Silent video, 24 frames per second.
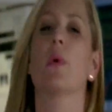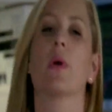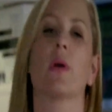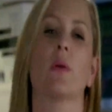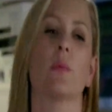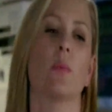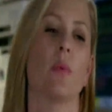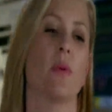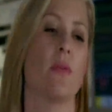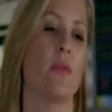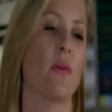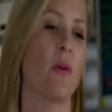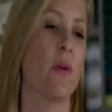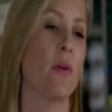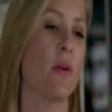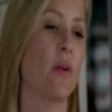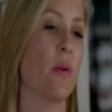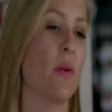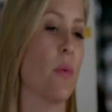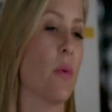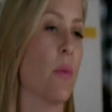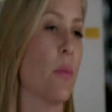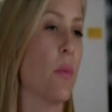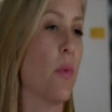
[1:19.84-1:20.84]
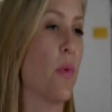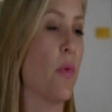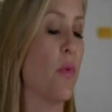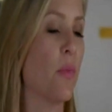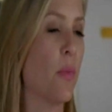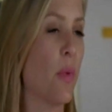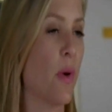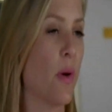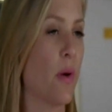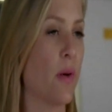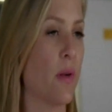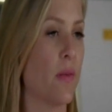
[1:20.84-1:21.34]
Morgan, we've already
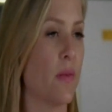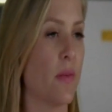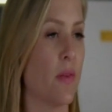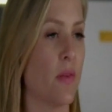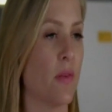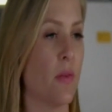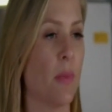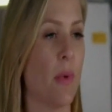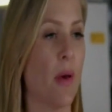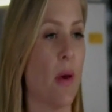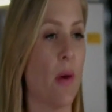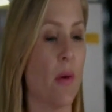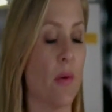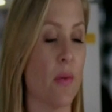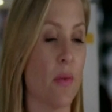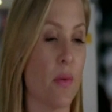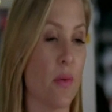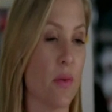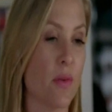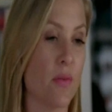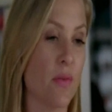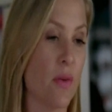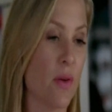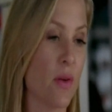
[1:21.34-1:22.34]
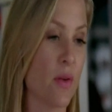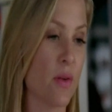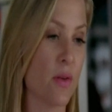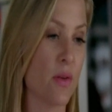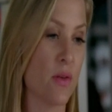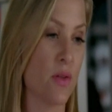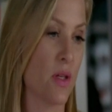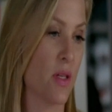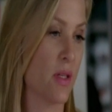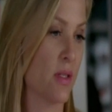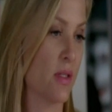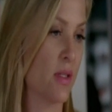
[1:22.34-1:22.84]
removed part of his bowel. There's a very
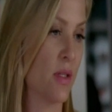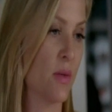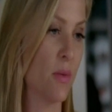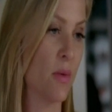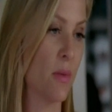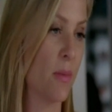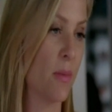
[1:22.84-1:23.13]
good chance